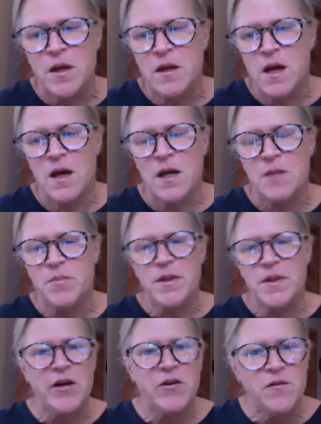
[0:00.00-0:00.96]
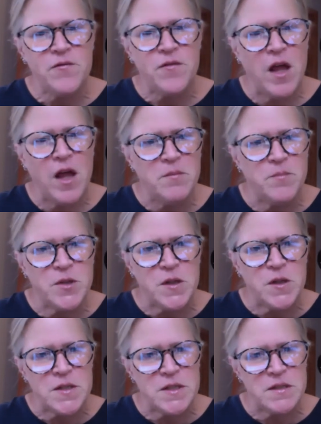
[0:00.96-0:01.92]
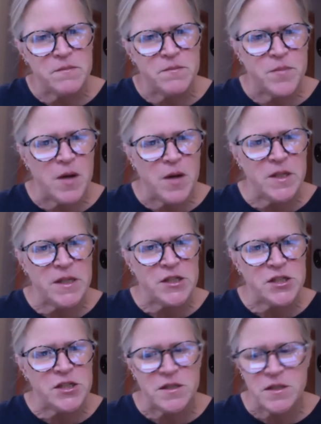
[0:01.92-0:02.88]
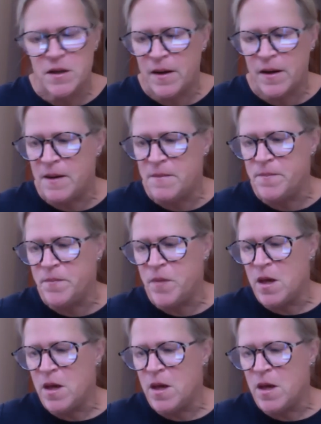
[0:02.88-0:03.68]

Bellerophon Books published um,